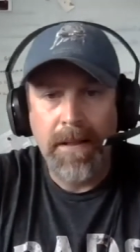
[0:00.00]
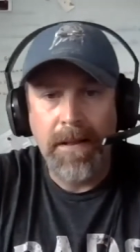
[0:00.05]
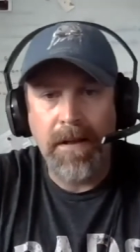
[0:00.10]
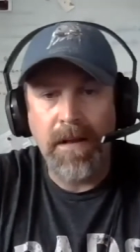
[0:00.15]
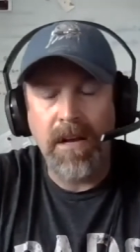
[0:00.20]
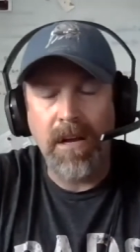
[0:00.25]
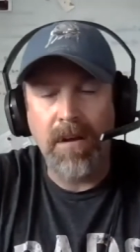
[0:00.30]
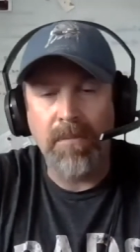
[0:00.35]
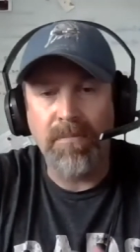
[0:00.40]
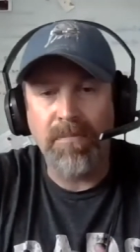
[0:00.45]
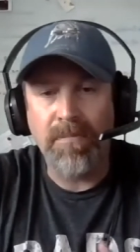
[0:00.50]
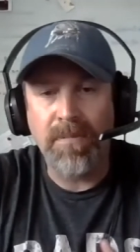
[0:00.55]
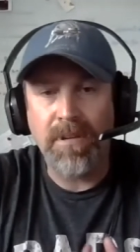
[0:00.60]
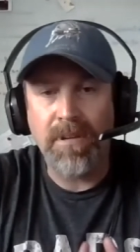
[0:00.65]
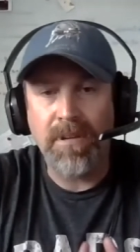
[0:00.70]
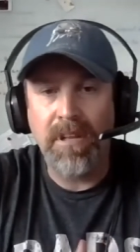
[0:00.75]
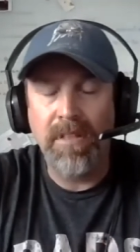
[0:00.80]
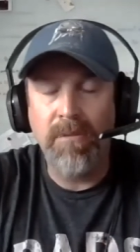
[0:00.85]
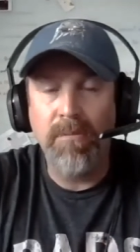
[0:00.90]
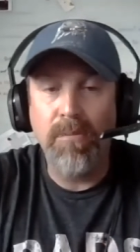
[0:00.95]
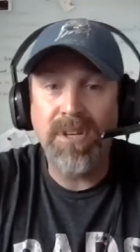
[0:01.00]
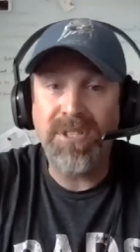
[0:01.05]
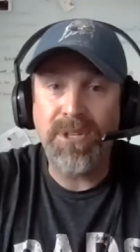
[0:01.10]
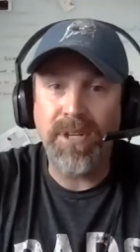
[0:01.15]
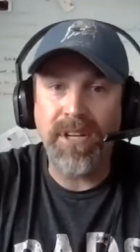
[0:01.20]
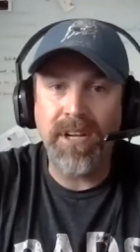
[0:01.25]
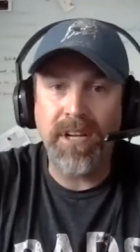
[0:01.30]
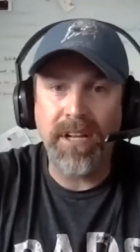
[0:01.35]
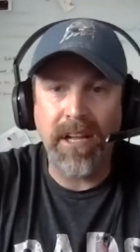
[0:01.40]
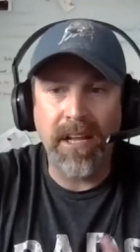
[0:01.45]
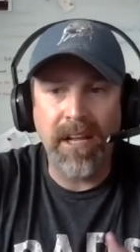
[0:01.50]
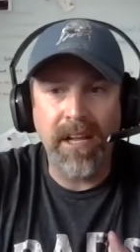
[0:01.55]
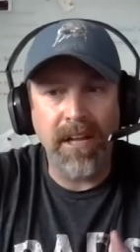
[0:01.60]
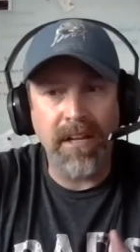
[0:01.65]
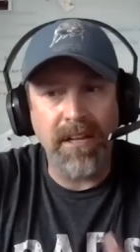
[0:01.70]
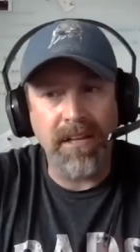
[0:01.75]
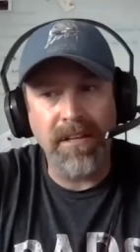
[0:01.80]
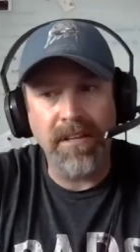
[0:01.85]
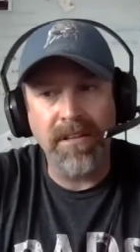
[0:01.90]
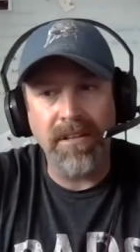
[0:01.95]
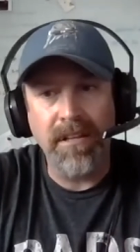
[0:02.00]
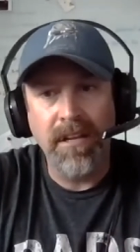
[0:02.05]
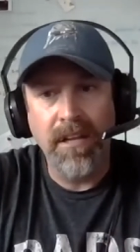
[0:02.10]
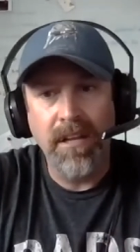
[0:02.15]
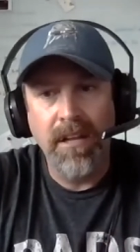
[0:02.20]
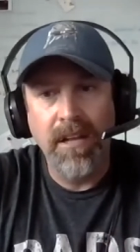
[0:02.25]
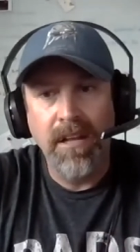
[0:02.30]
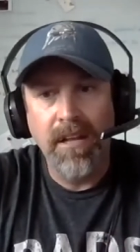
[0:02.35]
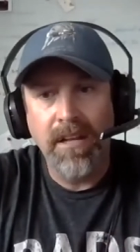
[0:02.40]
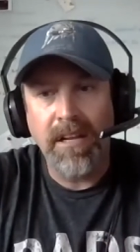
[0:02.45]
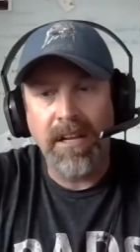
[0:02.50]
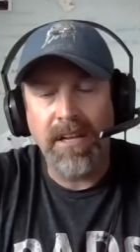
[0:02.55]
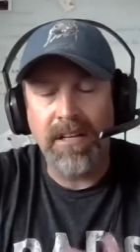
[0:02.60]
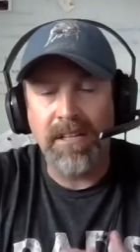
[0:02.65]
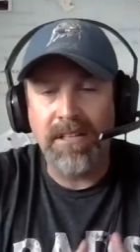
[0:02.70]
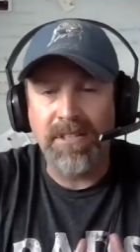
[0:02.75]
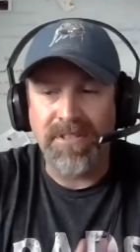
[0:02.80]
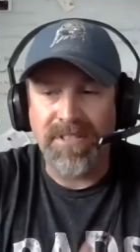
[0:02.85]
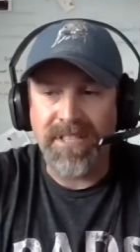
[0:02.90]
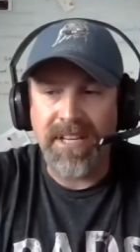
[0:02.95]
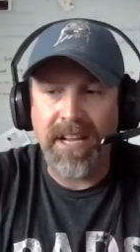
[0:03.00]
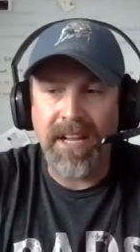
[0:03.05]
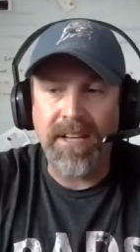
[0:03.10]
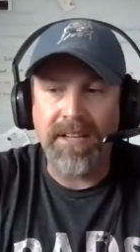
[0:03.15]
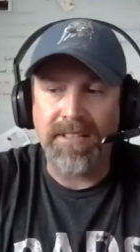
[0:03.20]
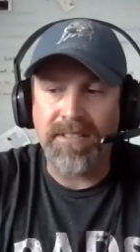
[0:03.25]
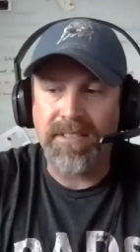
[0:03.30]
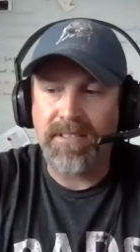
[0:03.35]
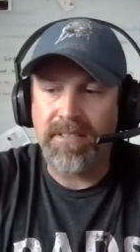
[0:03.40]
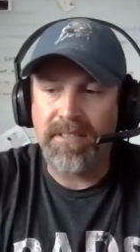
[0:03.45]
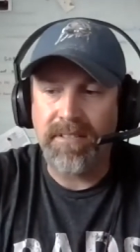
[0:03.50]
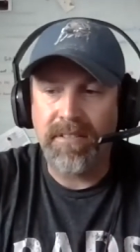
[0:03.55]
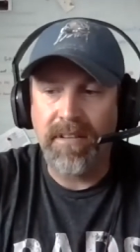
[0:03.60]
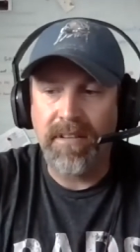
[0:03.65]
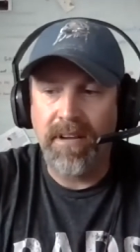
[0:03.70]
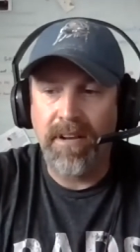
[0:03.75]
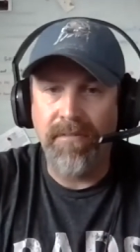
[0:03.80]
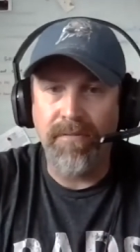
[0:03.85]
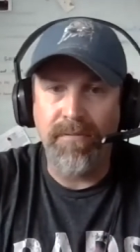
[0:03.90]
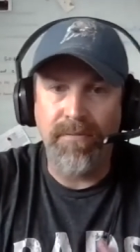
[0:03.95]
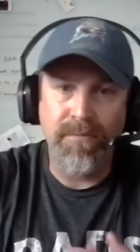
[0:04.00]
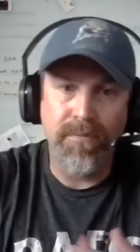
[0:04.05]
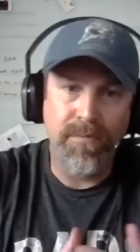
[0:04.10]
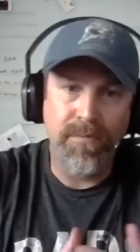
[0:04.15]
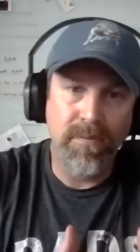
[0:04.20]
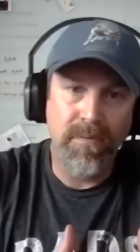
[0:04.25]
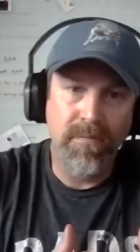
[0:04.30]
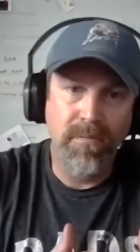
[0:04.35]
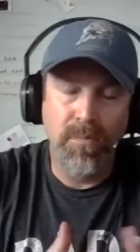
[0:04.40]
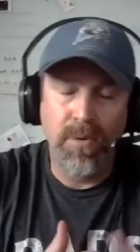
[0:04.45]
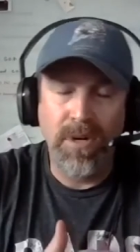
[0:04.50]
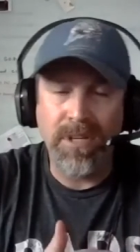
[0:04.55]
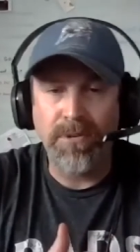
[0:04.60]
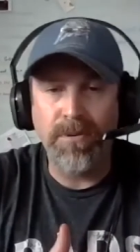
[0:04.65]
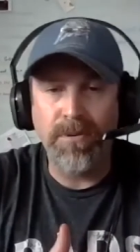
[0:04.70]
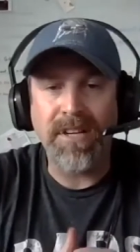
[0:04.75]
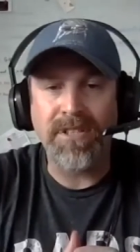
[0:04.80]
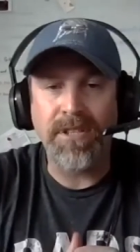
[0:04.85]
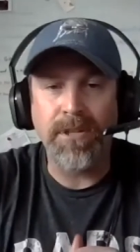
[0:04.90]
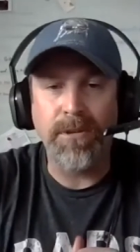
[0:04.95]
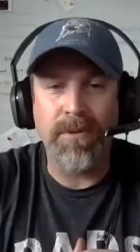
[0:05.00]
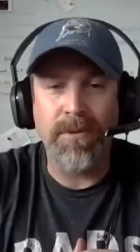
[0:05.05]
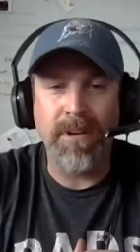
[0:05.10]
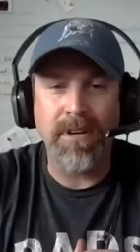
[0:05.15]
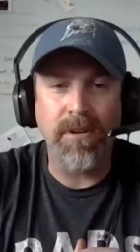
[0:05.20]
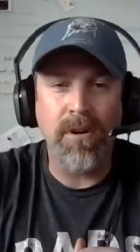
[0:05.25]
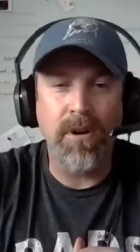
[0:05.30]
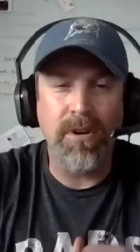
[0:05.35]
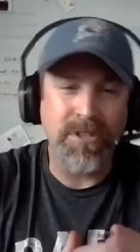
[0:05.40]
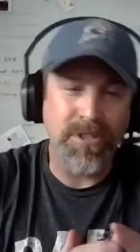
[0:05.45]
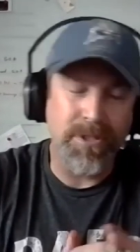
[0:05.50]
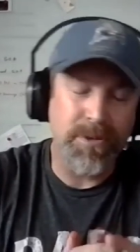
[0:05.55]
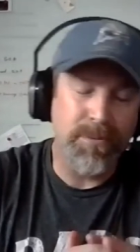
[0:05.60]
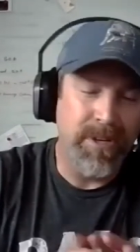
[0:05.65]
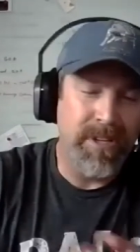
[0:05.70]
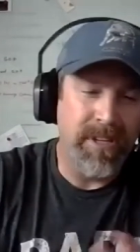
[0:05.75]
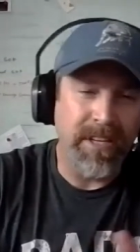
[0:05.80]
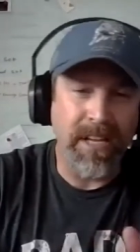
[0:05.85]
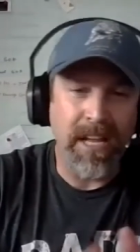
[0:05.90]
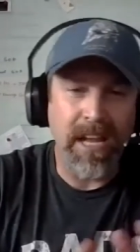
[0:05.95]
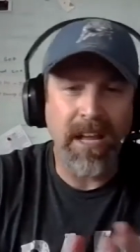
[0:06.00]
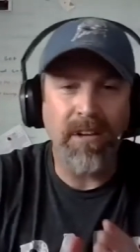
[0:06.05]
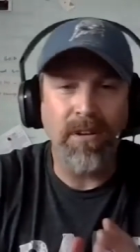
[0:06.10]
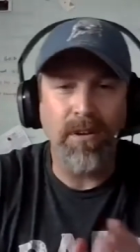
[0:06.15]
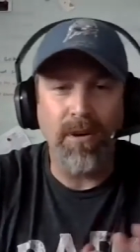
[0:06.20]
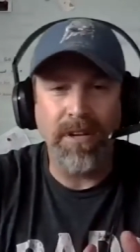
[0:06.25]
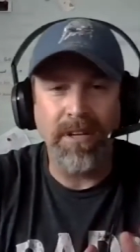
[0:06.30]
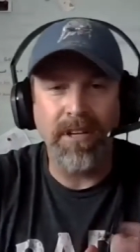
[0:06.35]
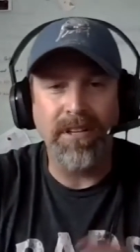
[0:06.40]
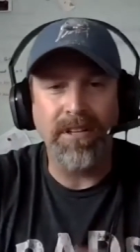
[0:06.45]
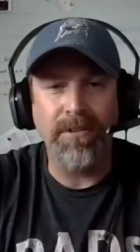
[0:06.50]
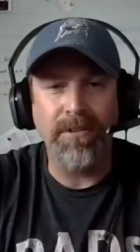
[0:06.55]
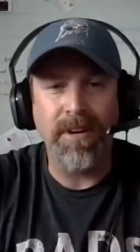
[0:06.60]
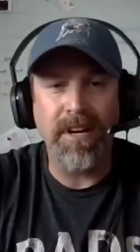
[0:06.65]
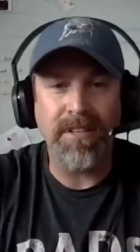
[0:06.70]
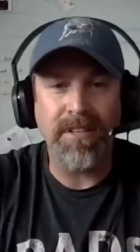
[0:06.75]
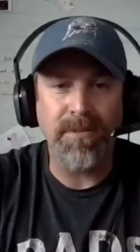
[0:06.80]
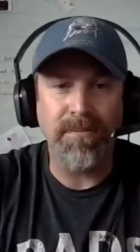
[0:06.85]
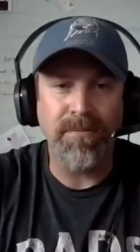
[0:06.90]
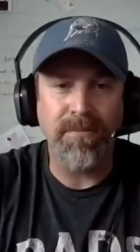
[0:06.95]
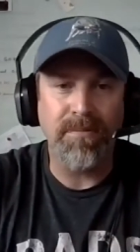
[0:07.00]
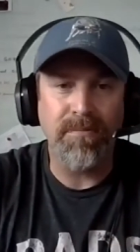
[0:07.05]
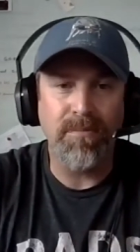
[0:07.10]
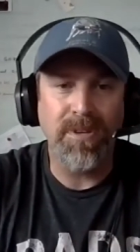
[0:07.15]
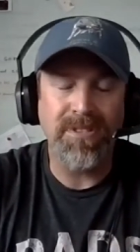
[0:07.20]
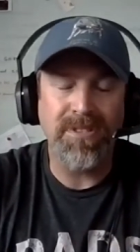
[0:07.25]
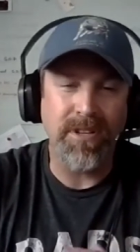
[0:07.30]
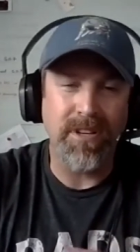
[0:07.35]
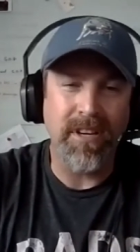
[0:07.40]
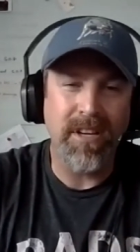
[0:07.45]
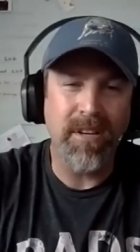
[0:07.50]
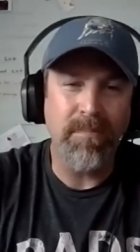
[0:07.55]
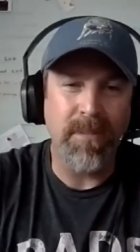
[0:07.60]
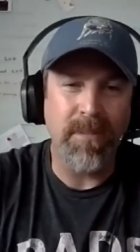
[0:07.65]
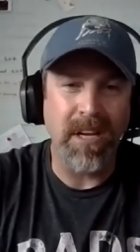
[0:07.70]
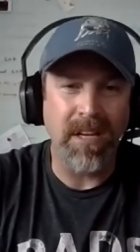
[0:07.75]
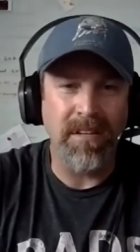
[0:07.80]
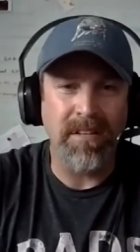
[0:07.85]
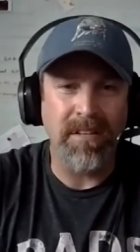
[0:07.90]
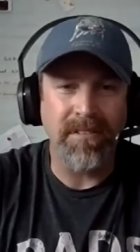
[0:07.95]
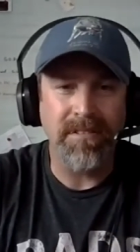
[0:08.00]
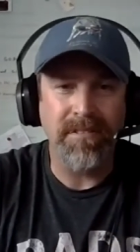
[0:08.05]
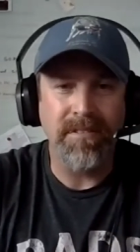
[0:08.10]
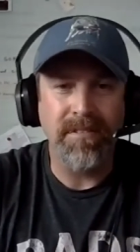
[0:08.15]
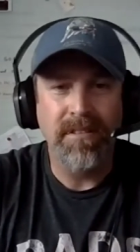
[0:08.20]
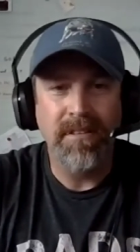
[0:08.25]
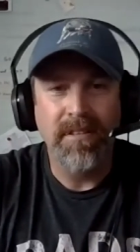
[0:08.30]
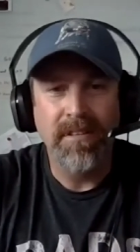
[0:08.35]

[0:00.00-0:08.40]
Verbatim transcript: Um, and then once you get in and getting a little taste of what direction you want to go, because you really can go any direction once you're in maintenance.